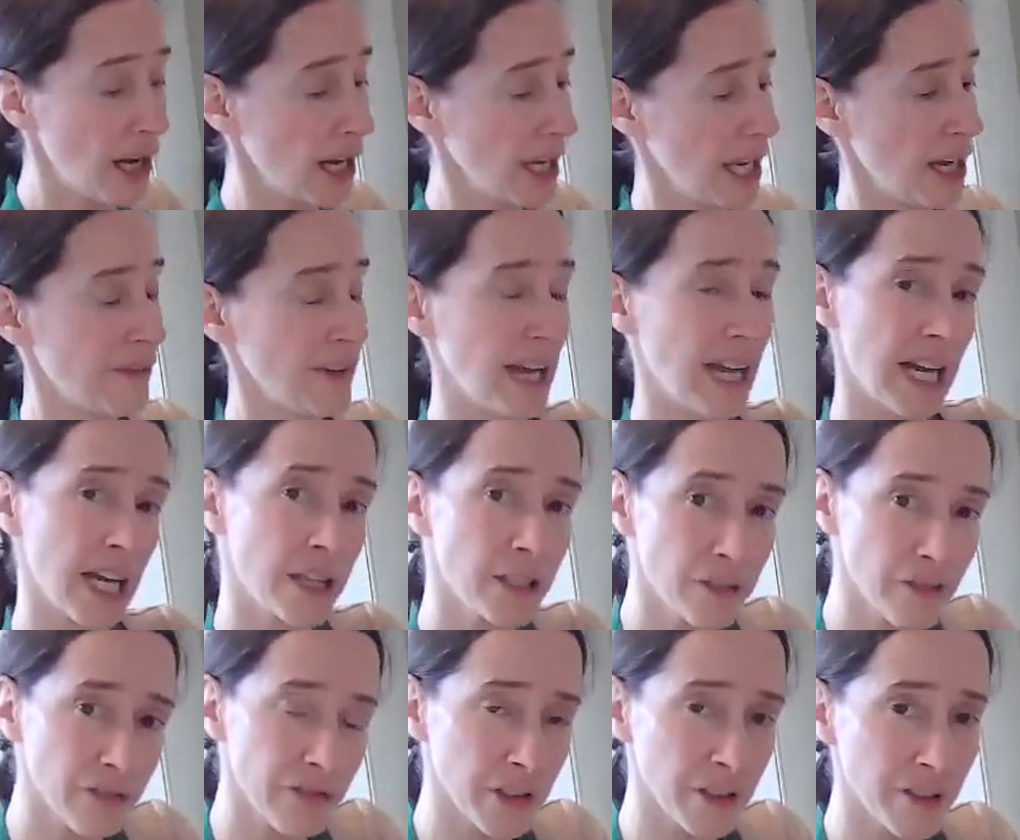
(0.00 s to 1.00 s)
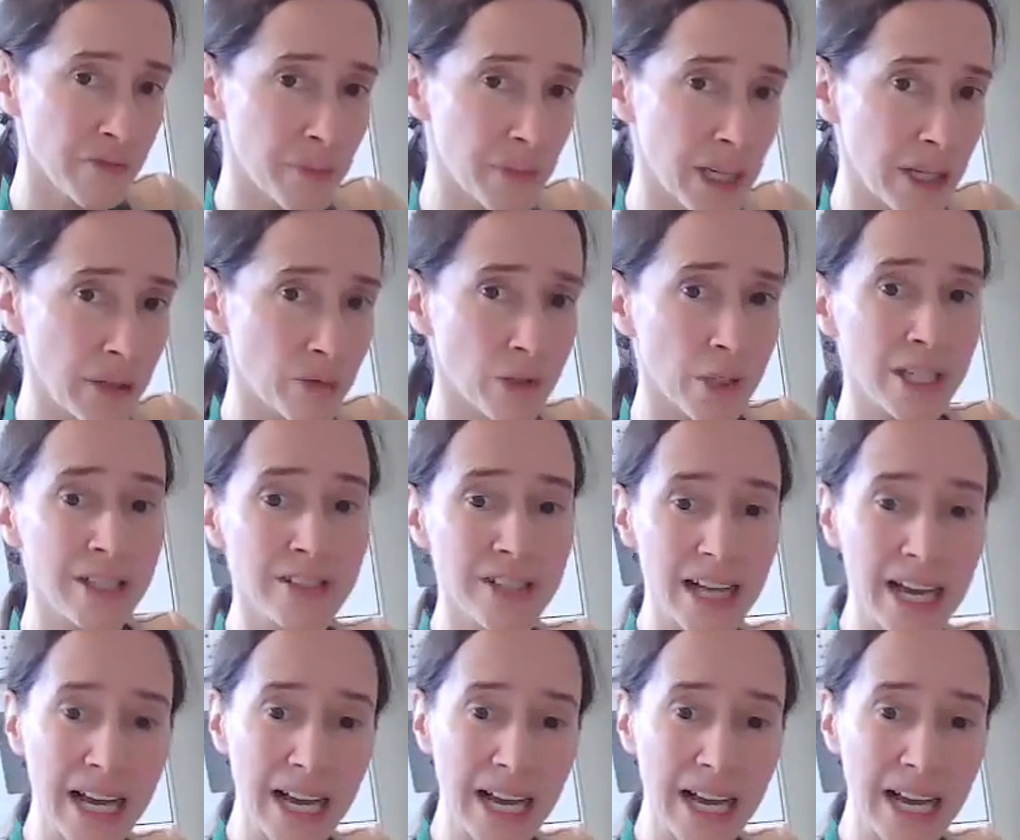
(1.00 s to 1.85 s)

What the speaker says: I have a handful of brown rice,